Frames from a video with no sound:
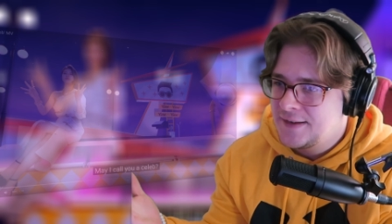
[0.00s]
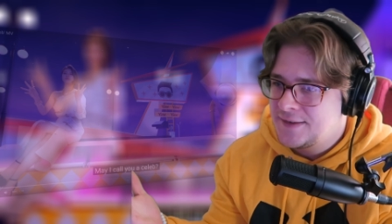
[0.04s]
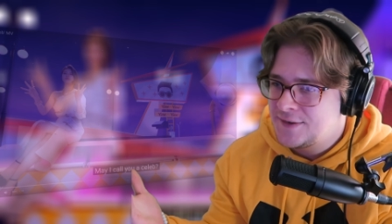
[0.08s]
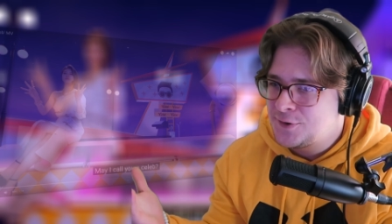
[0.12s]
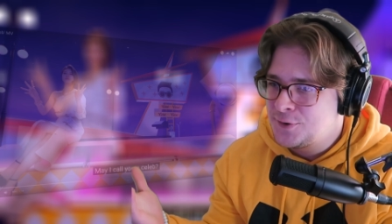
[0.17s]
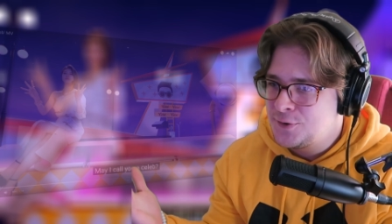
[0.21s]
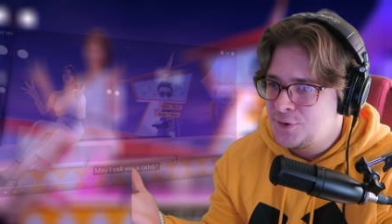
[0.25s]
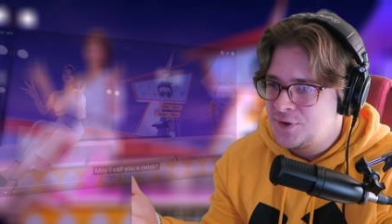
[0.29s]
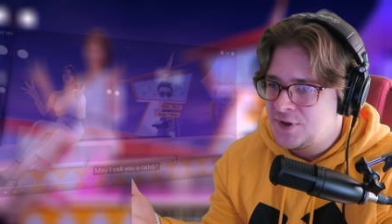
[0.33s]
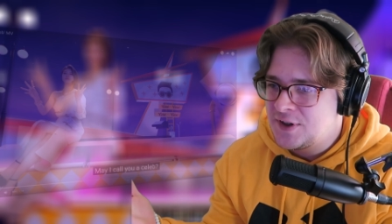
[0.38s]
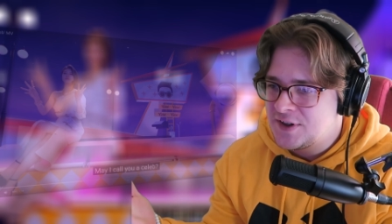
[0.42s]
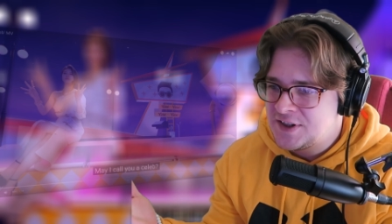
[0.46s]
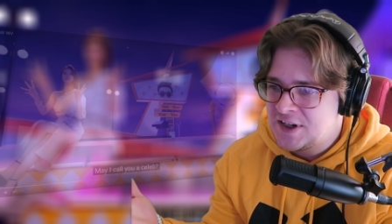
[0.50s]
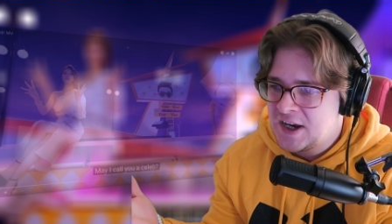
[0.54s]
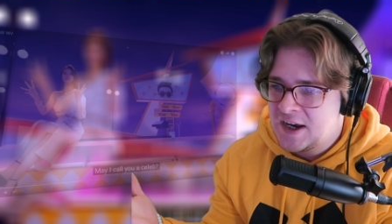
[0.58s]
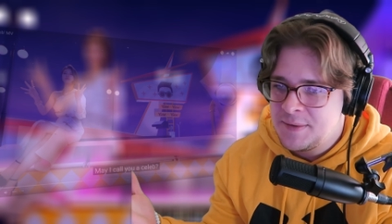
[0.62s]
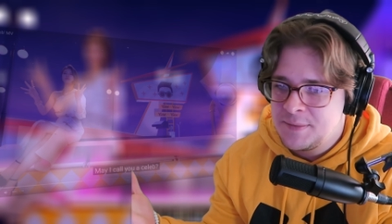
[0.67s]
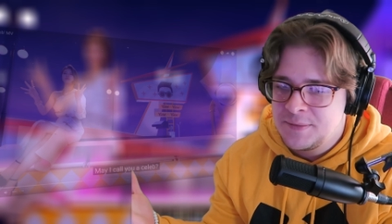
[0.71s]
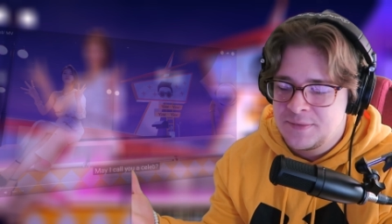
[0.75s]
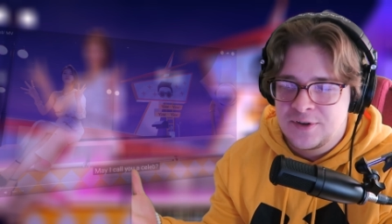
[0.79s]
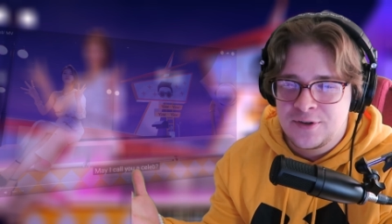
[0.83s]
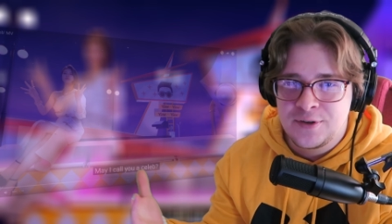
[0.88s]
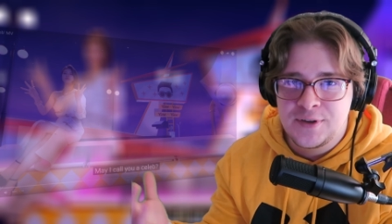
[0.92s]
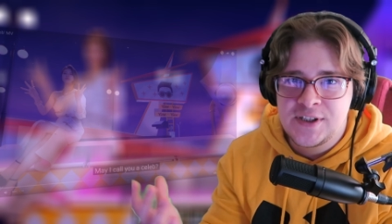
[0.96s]
to the
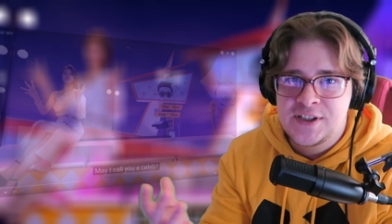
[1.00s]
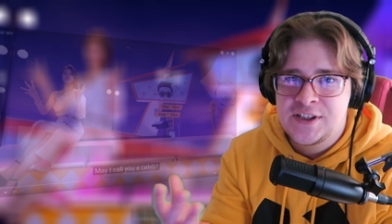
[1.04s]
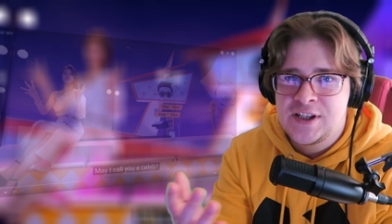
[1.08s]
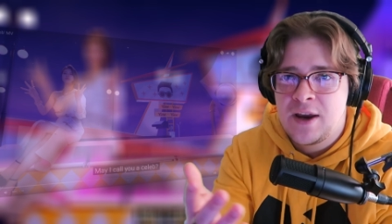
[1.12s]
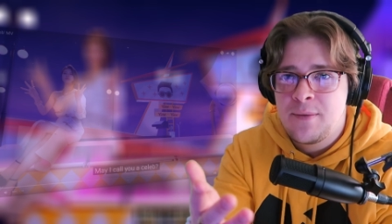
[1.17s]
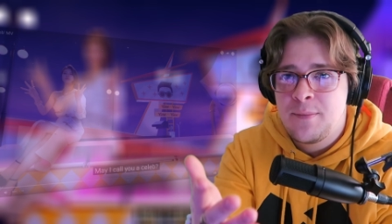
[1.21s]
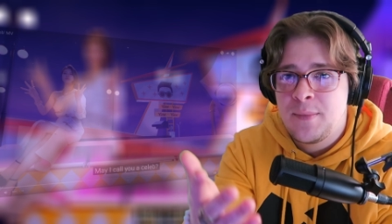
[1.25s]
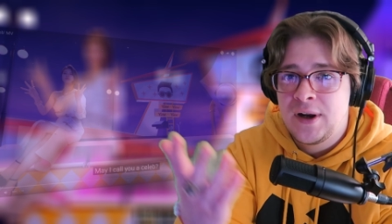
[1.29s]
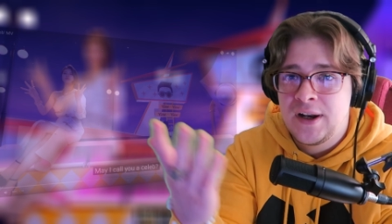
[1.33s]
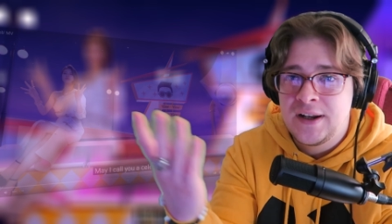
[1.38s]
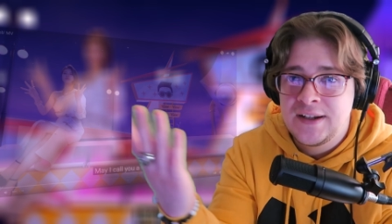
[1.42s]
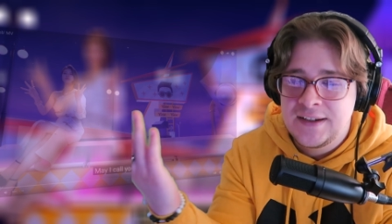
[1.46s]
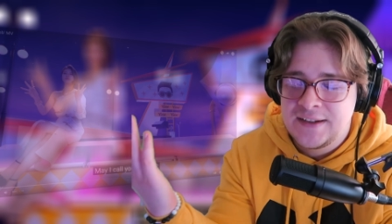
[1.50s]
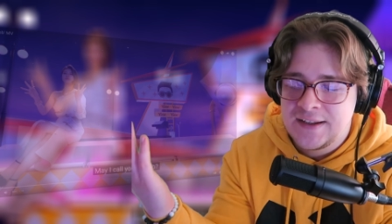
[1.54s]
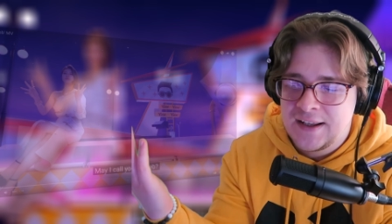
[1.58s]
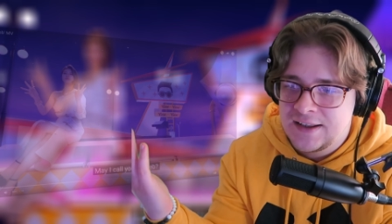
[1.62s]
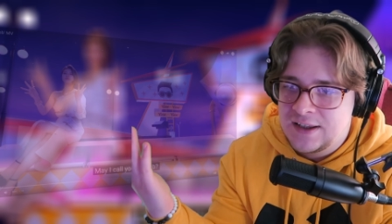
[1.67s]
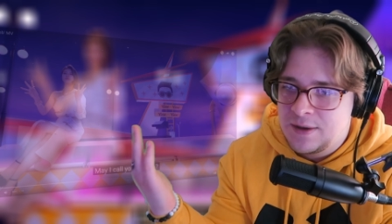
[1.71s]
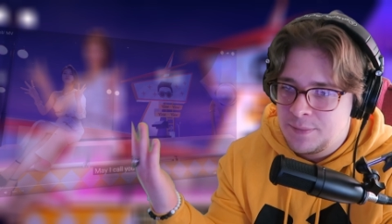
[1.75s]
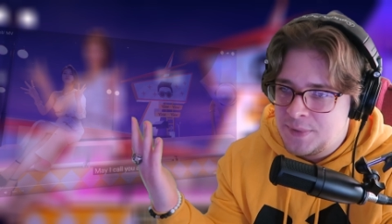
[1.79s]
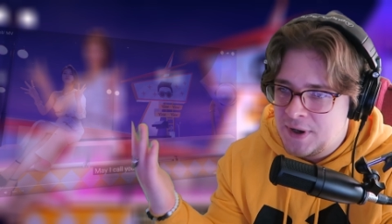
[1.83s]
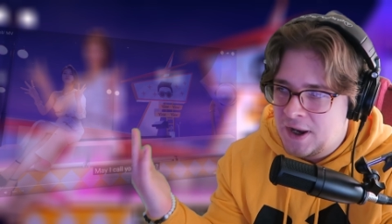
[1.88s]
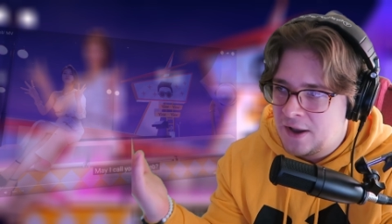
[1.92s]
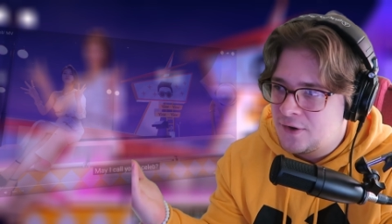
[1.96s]
same melody that
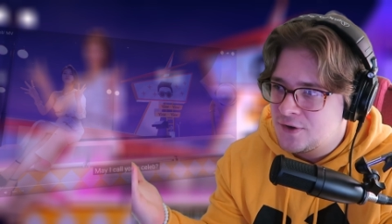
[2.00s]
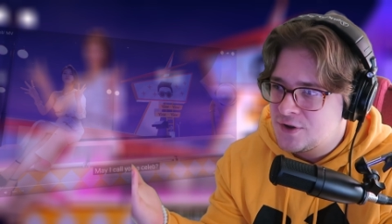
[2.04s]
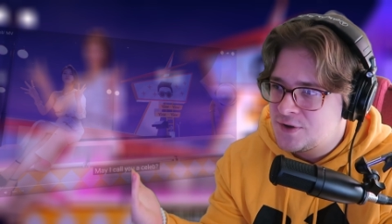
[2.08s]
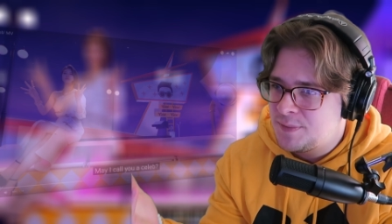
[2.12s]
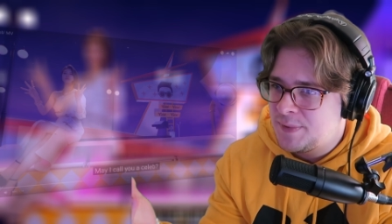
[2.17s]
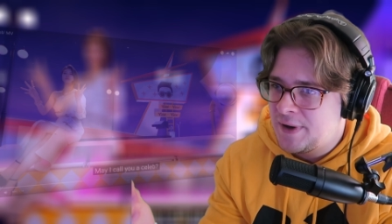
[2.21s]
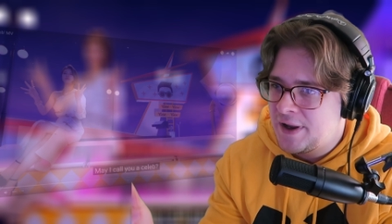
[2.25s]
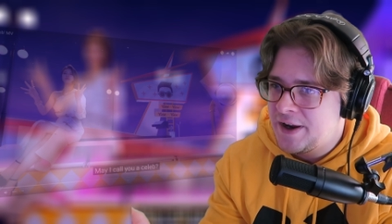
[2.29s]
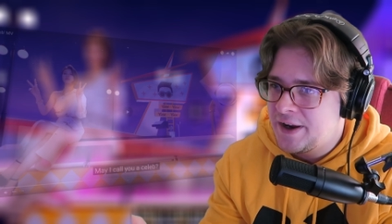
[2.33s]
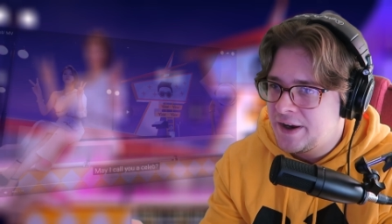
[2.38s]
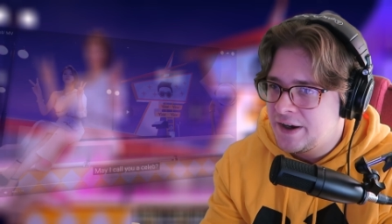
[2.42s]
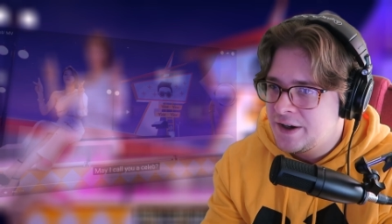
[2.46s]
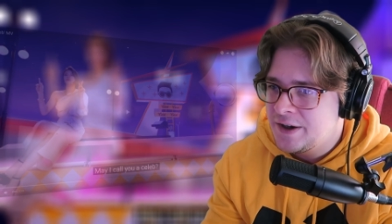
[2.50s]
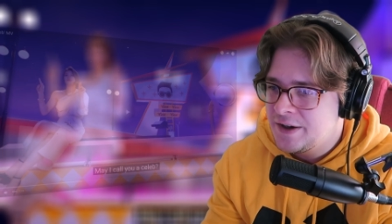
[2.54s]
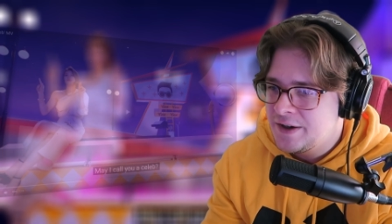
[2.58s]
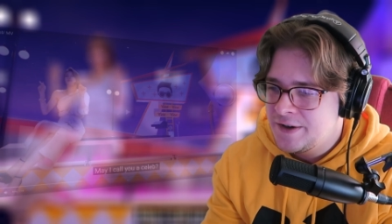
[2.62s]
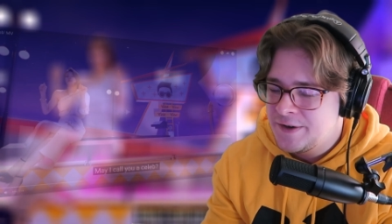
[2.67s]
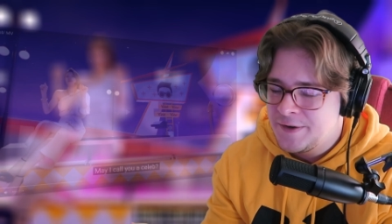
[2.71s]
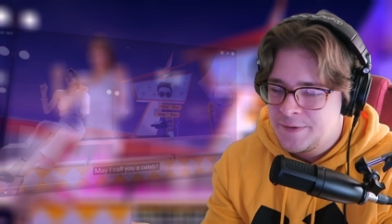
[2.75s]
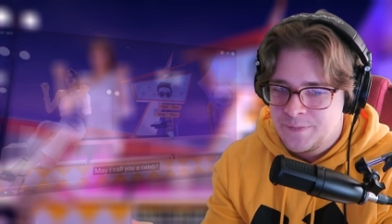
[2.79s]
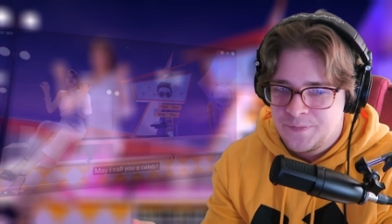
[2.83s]
the piano's playing.